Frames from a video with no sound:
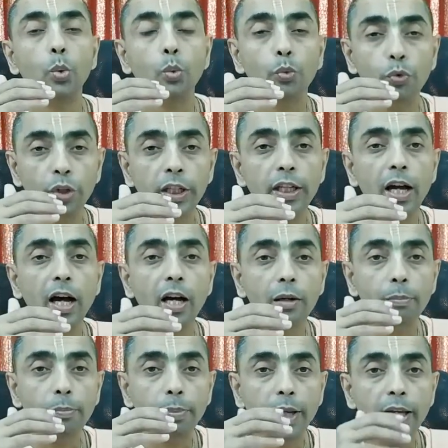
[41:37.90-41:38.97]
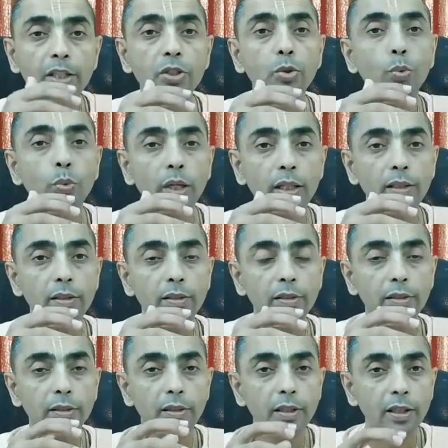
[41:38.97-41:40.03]
We are blessed with
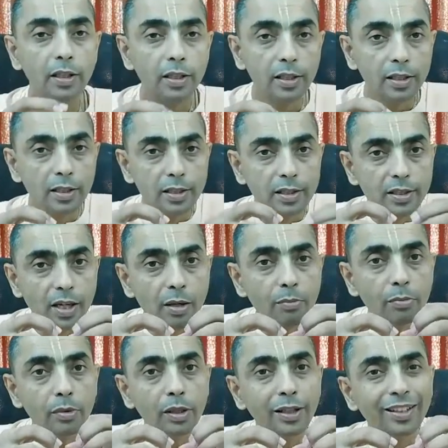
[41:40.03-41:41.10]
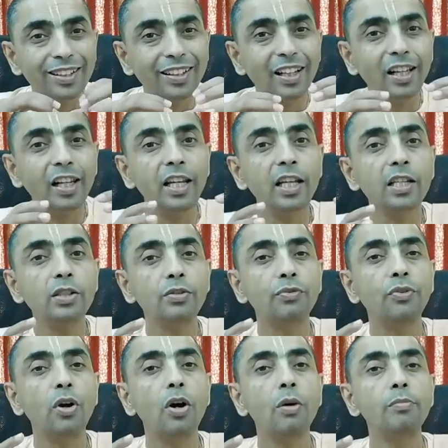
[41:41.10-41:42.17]
some release
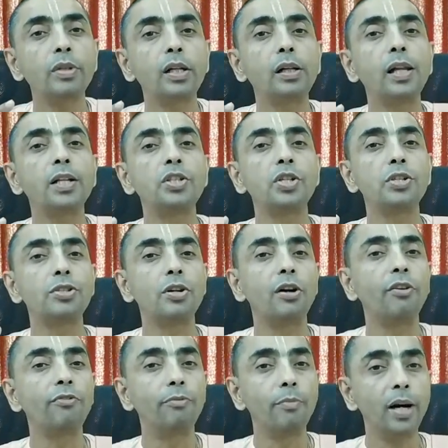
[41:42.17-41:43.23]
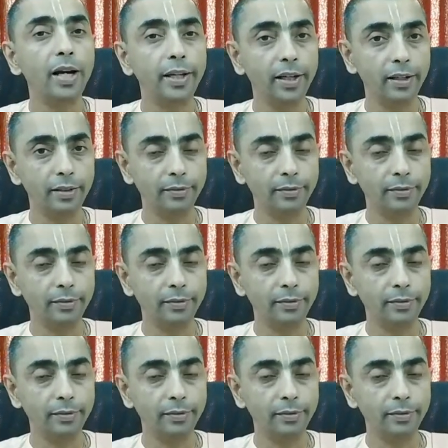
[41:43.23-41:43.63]
from the clutches of Maya.